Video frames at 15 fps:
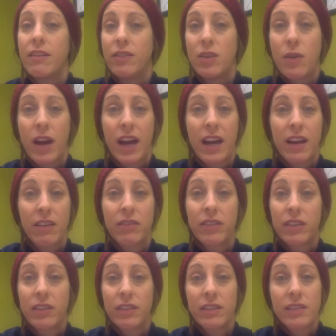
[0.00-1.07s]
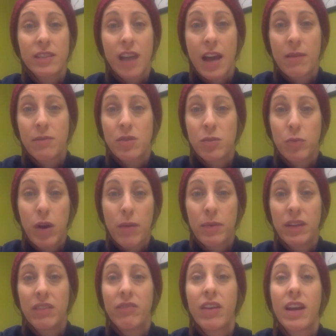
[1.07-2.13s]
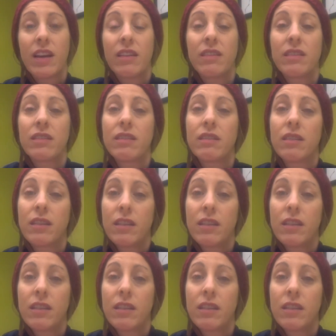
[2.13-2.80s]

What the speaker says: If you have time to prep in advance,